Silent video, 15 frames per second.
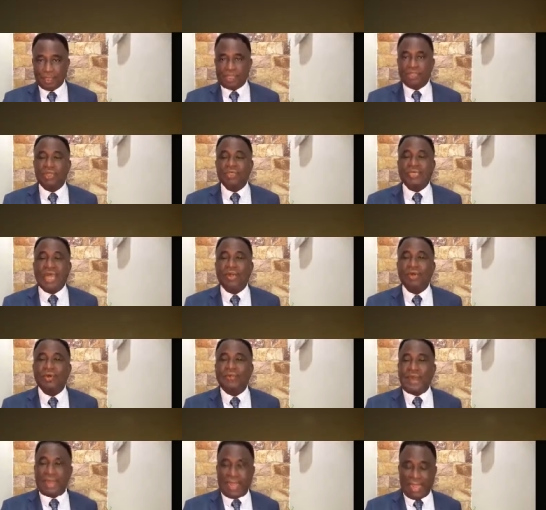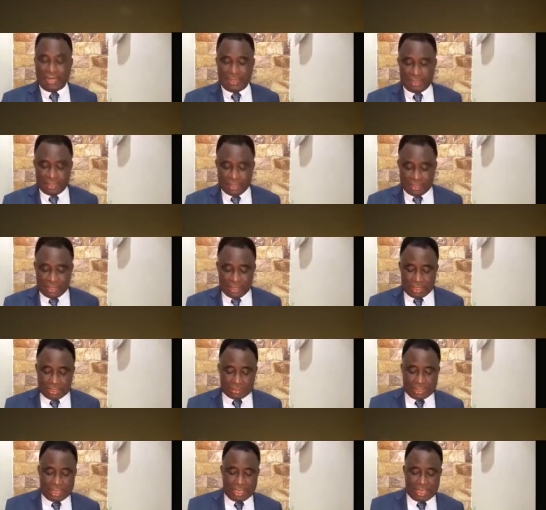It's not an overnight. He
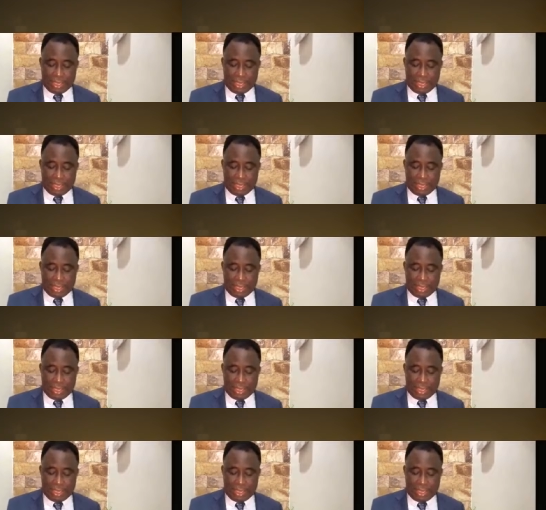said,